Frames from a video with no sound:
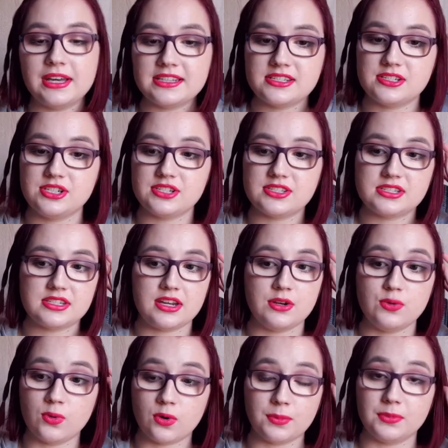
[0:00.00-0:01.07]
It's just a
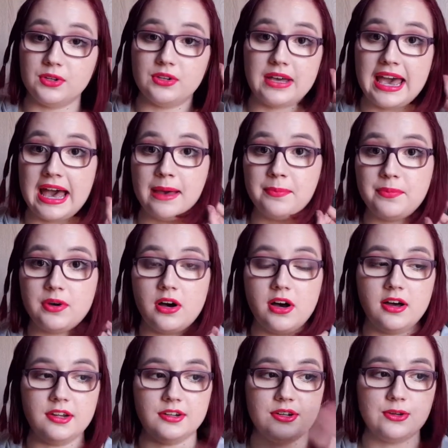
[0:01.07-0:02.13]
normal app
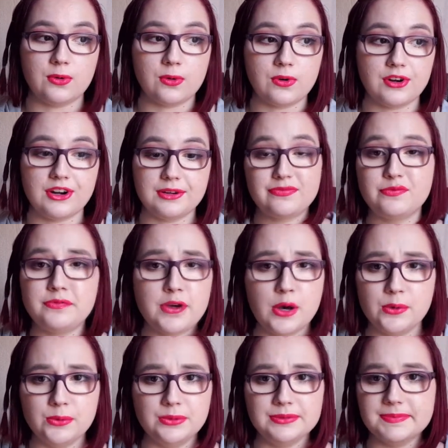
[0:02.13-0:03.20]
on your
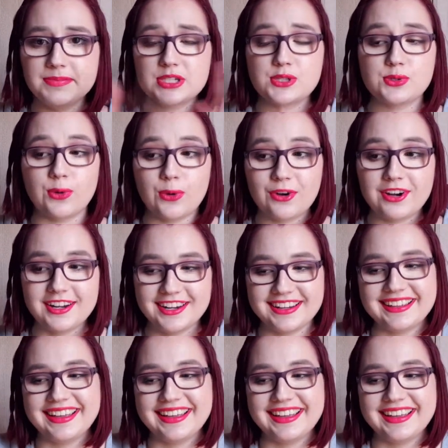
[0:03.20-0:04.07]
phone store.